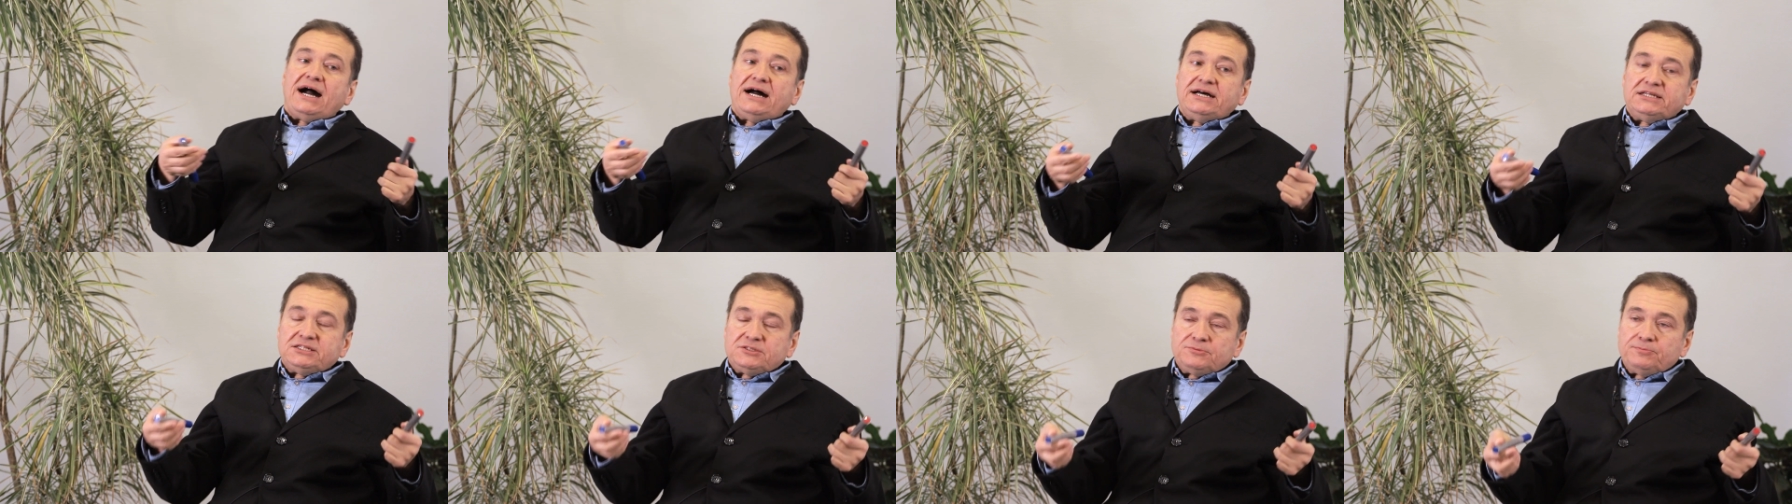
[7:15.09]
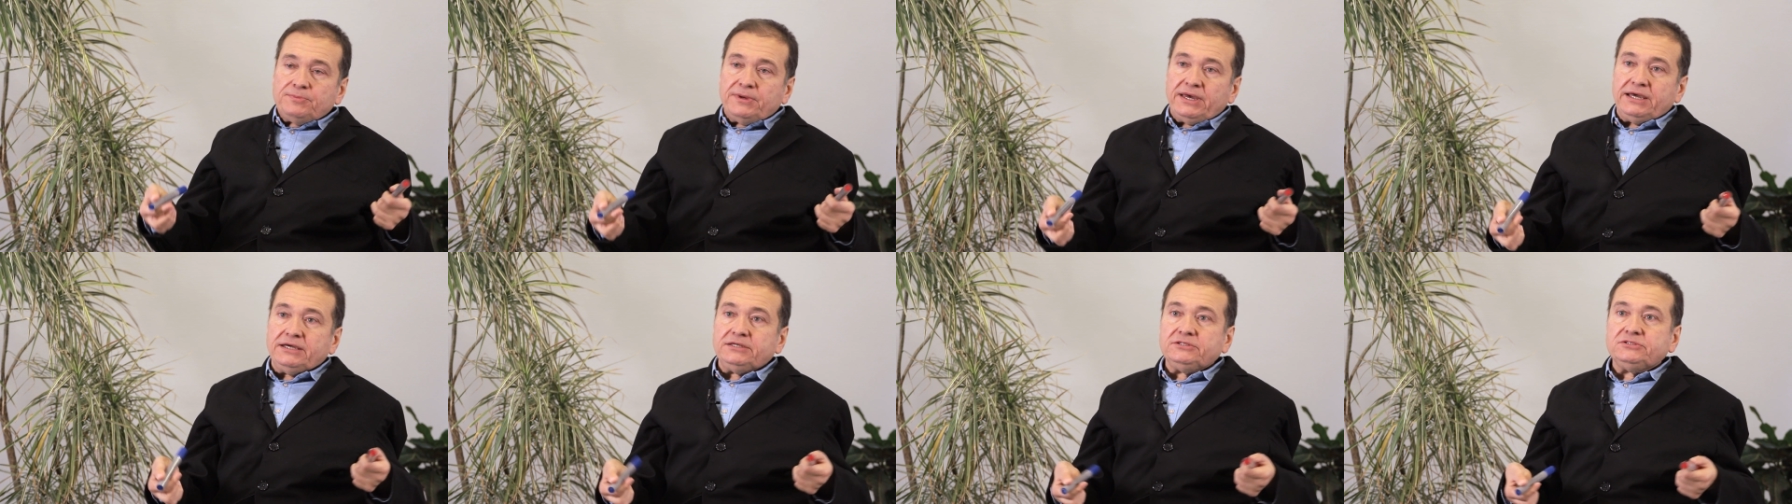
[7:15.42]

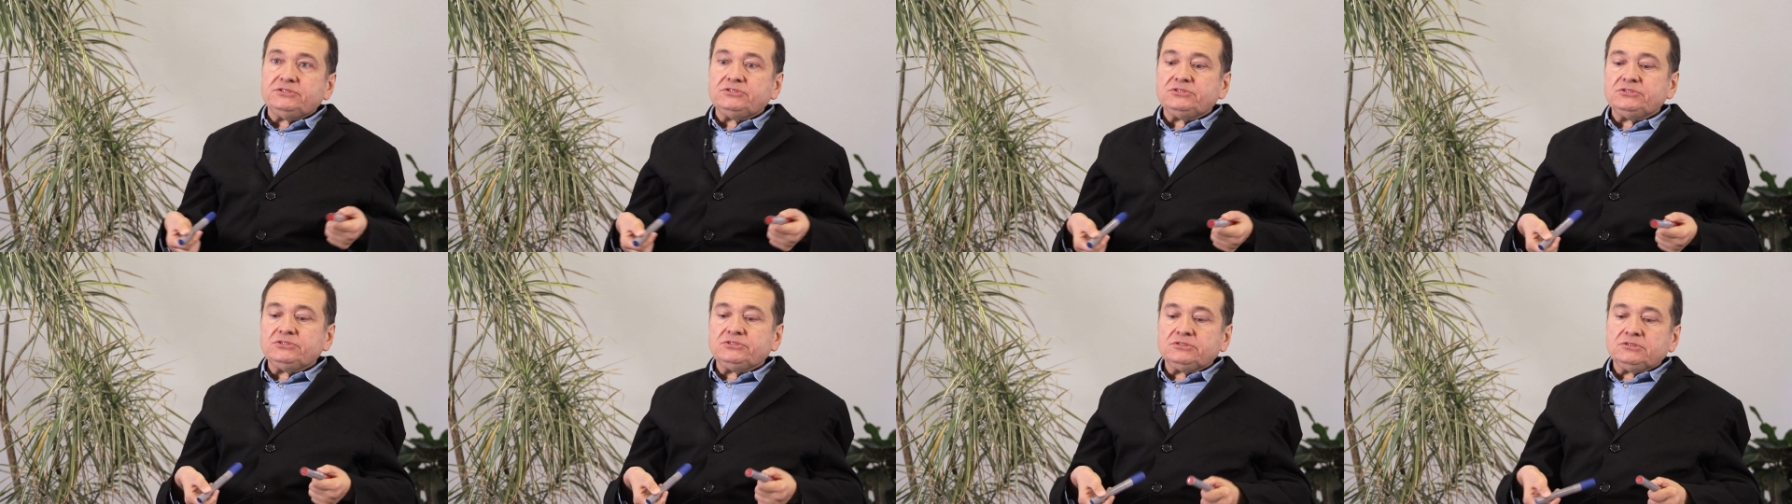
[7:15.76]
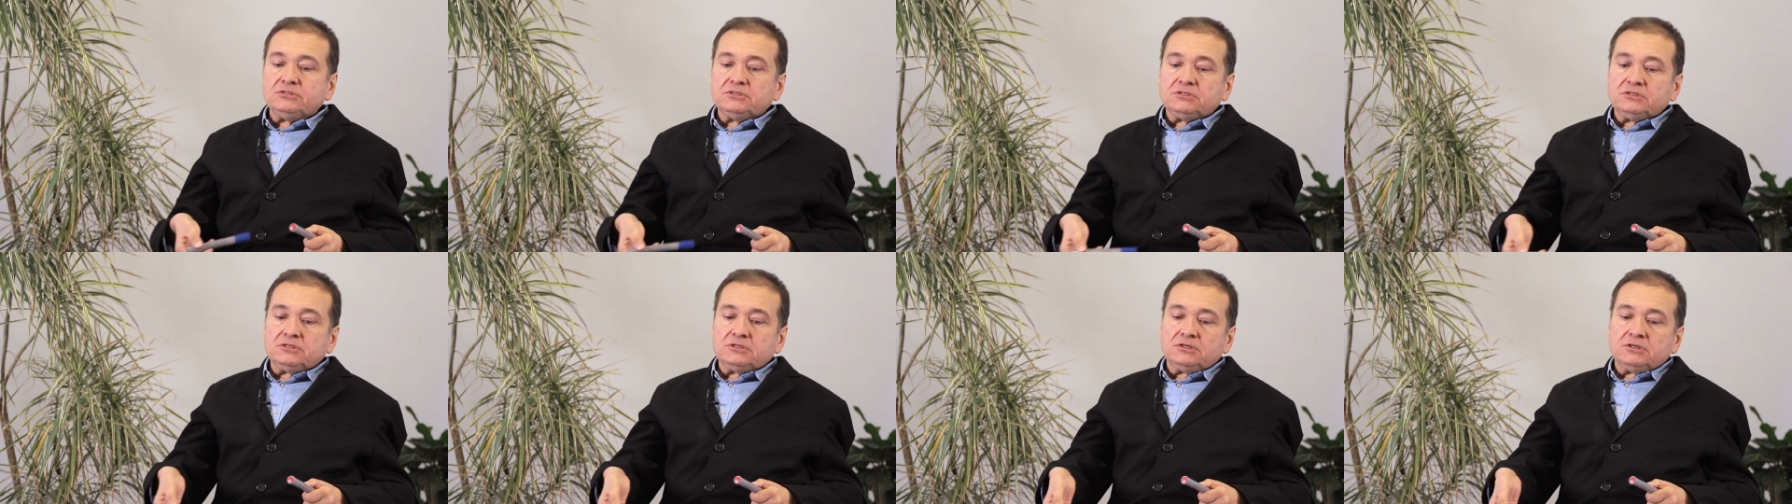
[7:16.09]
aspects
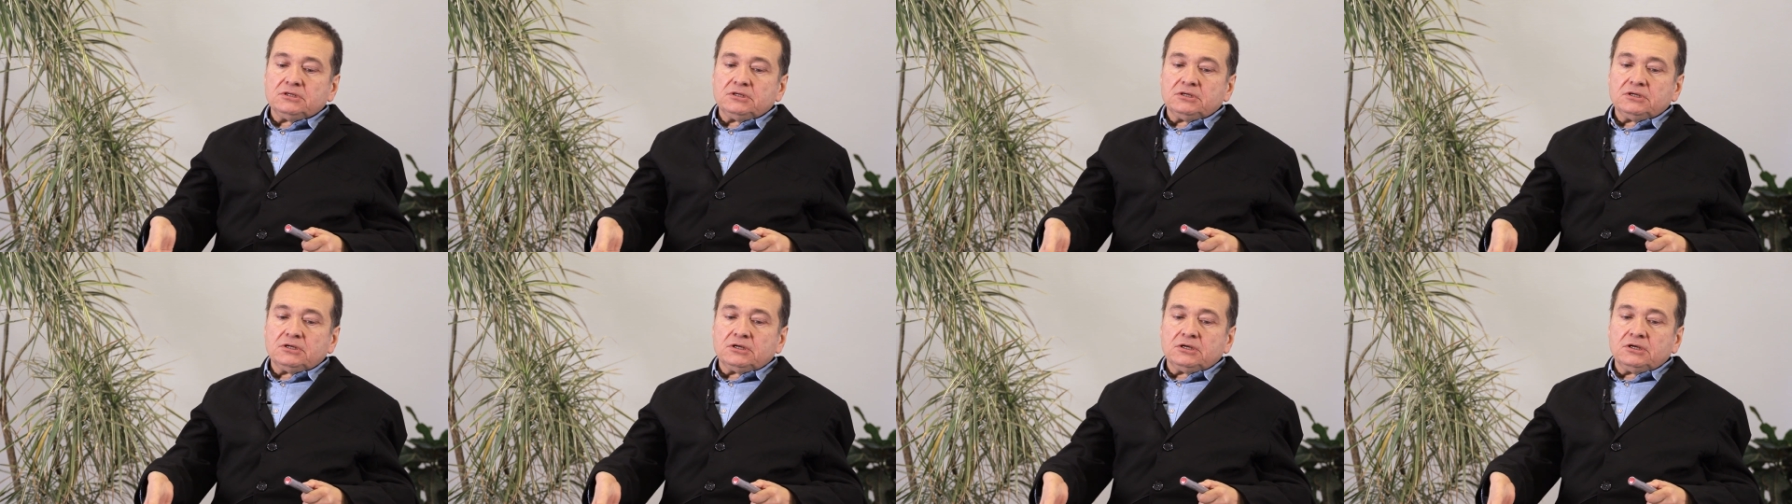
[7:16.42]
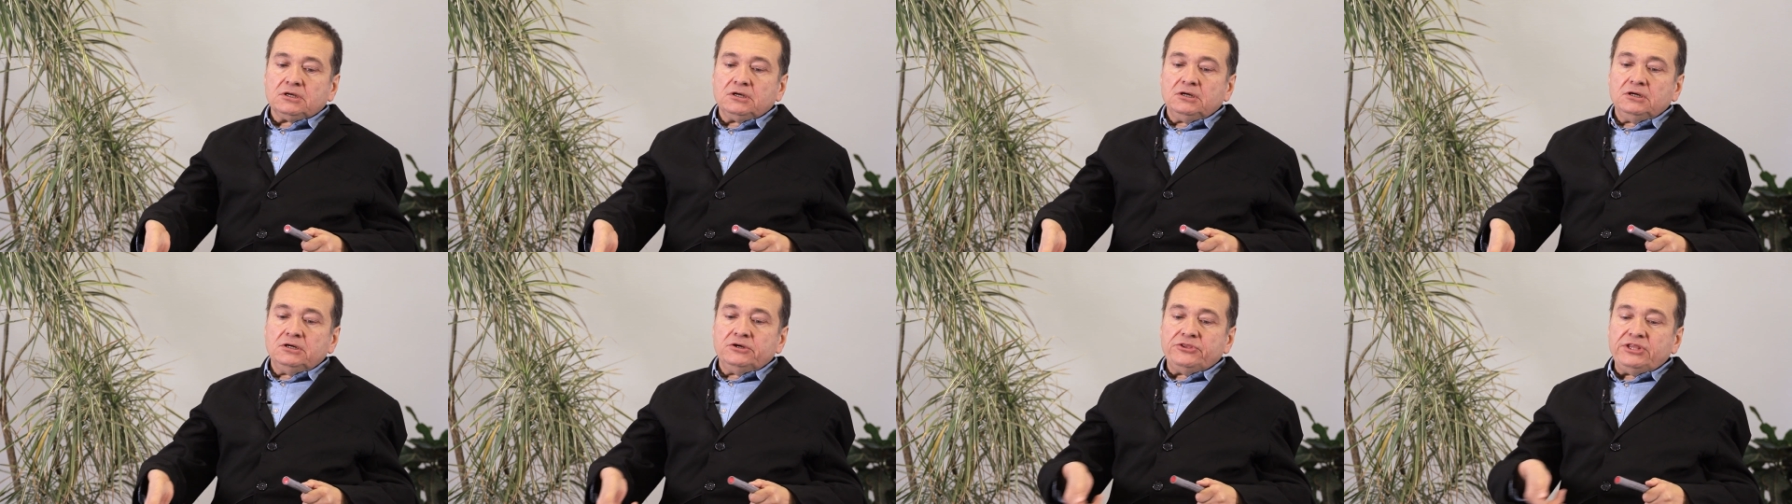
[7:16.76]

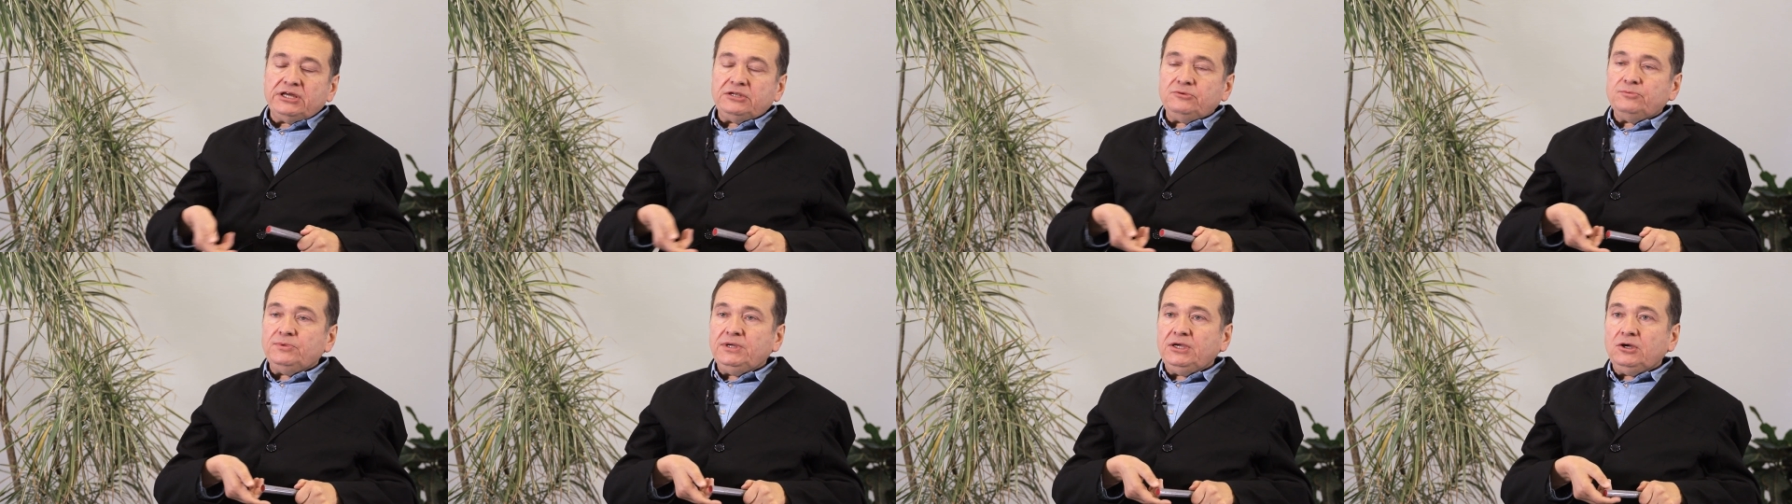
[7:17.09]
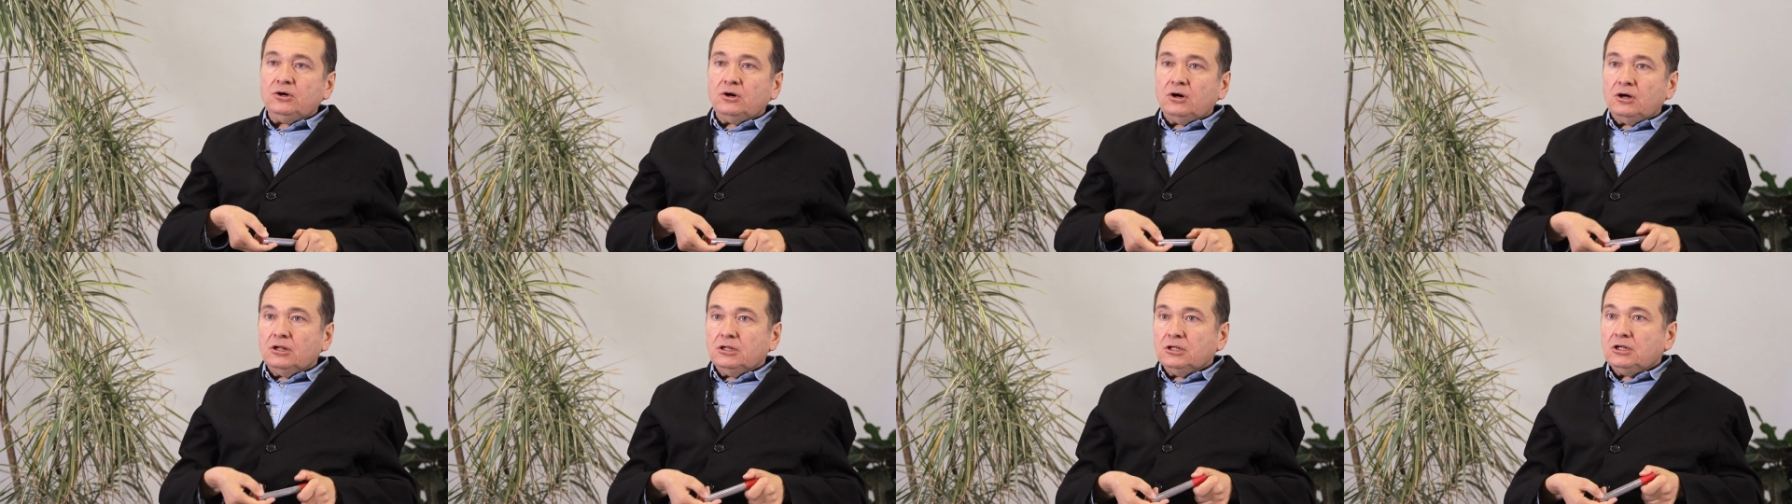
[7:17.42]
that we
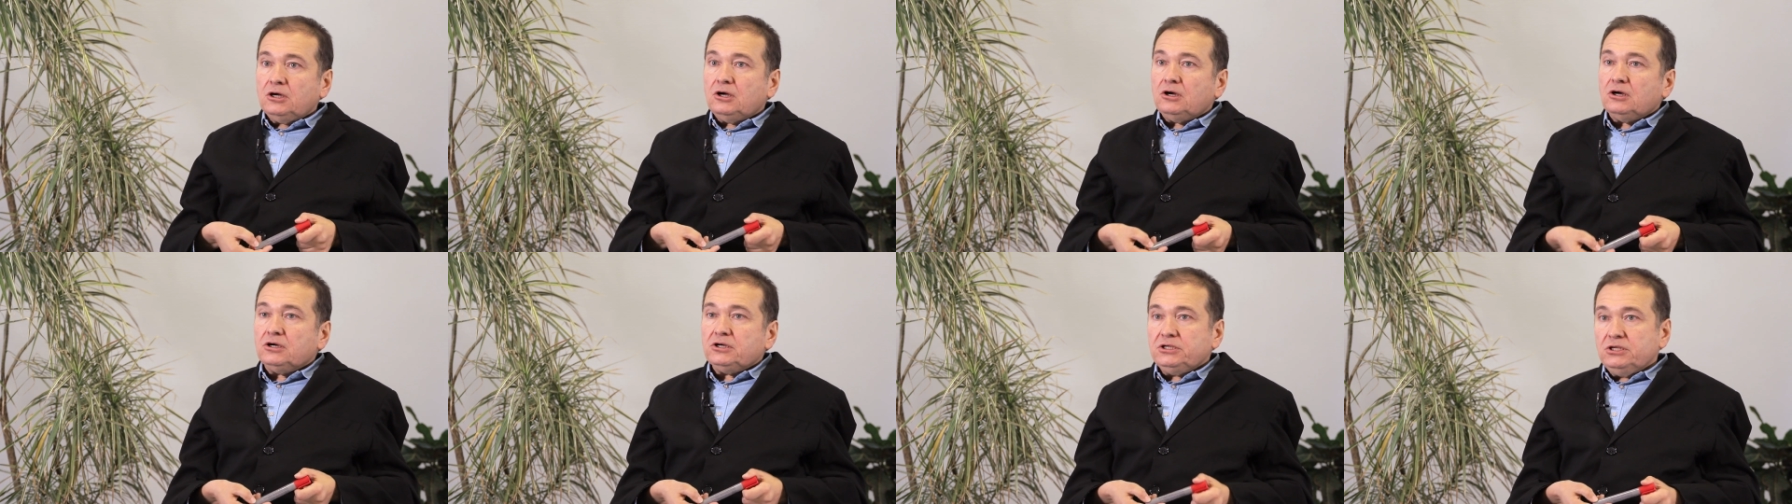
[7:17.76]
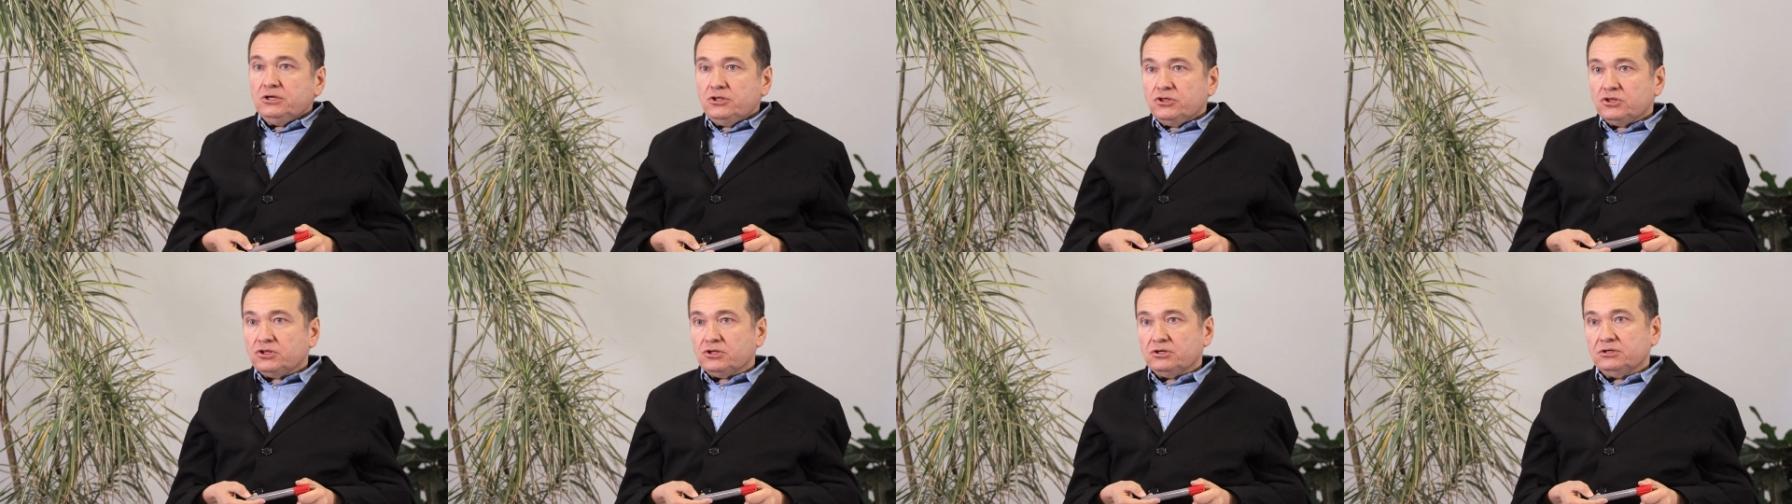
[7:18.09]
call
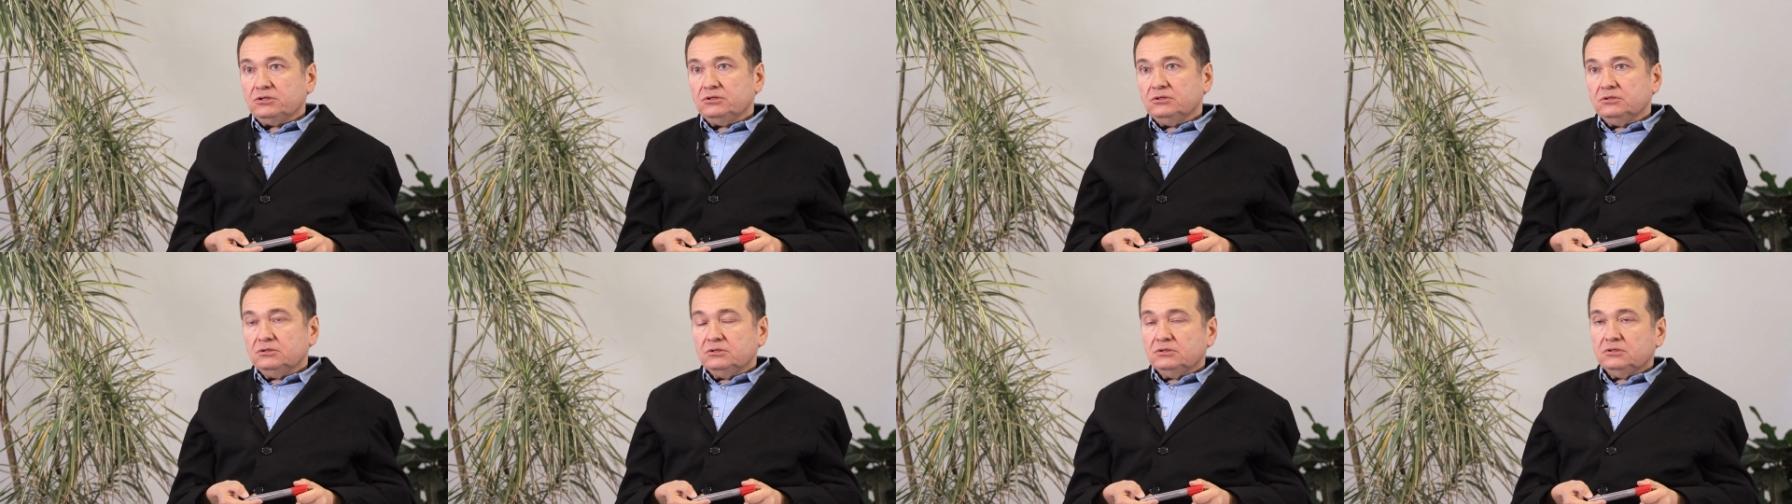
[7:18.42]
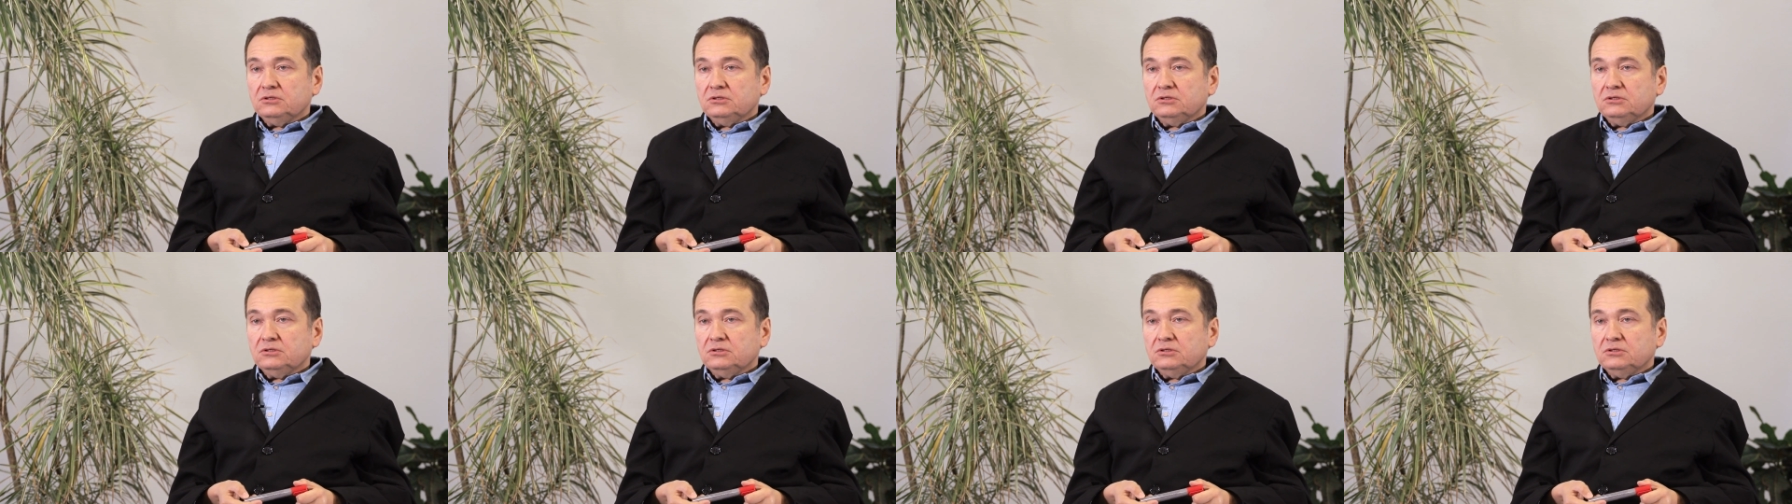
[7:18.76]
cognition